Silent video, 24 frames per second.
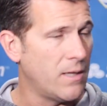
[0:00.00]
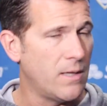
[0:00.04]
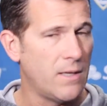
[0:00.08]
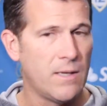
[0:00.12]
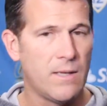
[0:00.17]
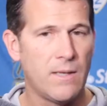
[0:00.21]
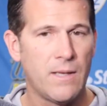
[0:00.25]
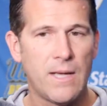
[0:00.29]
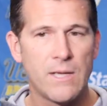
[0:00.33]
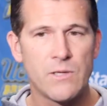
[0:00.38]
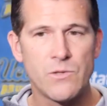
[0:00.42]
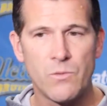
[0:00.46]

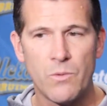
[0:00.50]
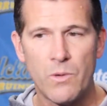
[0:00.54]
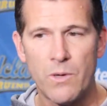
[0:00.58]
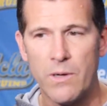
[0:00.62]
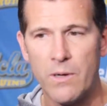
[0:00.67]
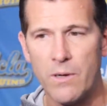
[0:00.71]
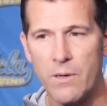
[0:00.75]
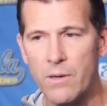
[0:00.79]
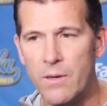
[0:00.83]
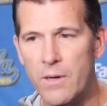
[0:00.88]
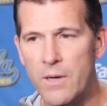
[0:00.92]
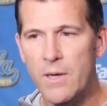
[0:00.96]
and that's
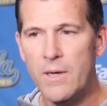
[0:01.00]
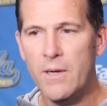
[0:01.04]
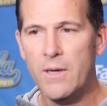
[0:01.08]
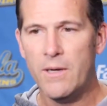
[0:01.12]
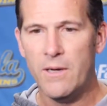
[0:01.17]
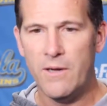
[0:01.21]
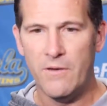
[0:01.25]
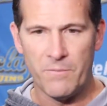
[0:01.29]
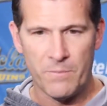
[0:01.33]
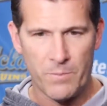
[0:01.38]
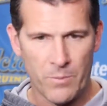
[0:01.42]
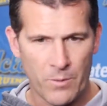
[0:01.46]
where
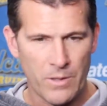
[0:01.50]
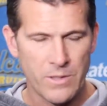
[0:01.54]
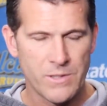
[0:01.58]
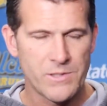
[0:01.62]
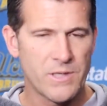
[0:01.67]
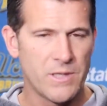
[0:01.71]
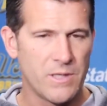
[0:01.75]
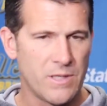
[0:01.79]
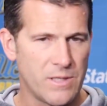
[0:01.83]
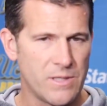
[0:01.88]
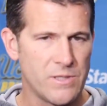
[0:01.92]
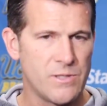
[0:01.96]
if
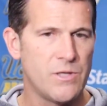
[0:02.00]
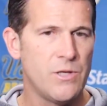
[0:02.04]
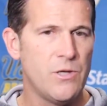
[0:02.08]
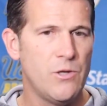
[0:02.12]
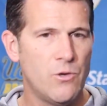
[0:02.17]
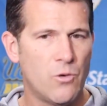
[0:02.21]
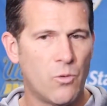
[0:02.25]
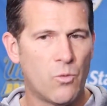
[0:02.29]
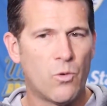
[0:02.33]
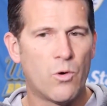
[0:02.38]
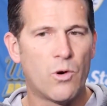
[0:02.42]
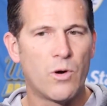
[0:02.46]
Prince can
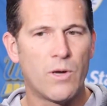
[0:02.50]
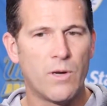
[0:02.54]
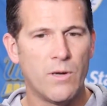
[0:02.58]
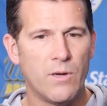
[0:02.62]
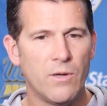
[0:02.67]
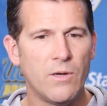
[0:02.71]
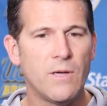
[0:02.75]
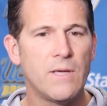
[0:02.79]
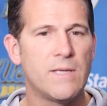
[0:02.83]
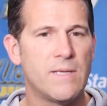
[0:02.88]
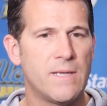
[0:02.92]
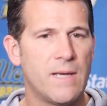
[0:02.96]
continue to work and
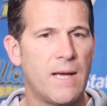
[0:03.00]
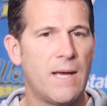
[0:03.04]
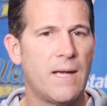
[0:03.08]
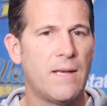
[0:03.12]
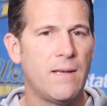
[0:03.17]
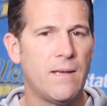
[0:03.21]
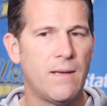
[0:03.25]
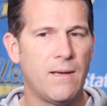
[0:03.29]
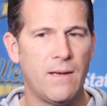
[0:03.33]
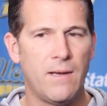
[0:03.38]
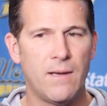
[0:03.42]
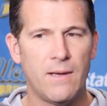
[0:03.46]
look at
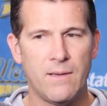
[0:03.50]
that,